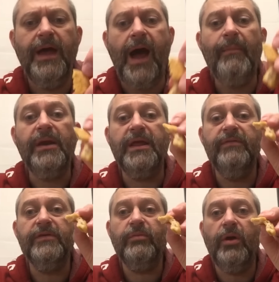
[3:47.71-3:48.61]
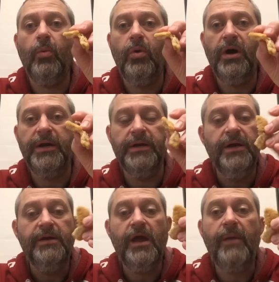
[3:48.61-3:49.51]
I'm going to give this one a 1.
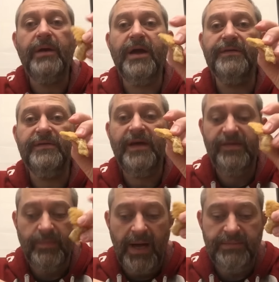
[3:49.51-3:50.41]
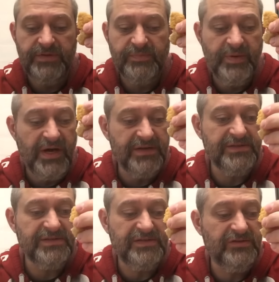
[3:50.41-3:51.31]
Not because it tastes bad, just because
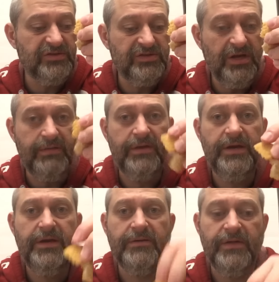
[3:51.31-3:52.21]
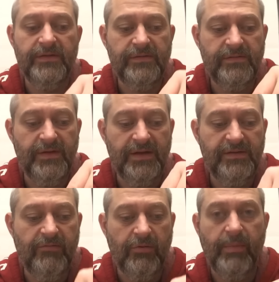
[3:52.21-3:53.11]
it's just nothing here that's
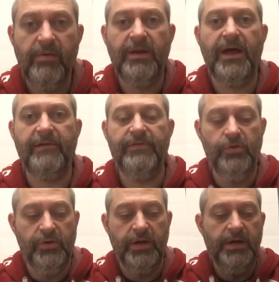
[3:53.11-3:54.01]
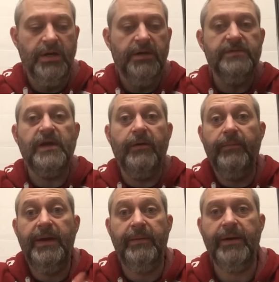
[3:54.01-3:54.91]
even remotely like food.
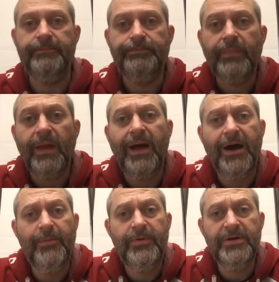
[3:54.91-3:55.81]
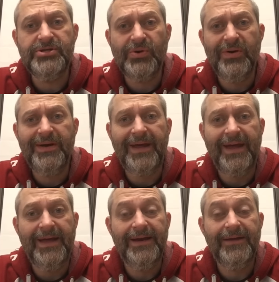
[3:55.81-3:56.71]
So anyway, I hope you enjoyed
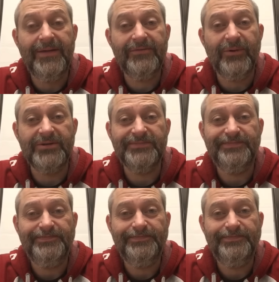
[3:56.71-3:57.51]
and thanks for watching.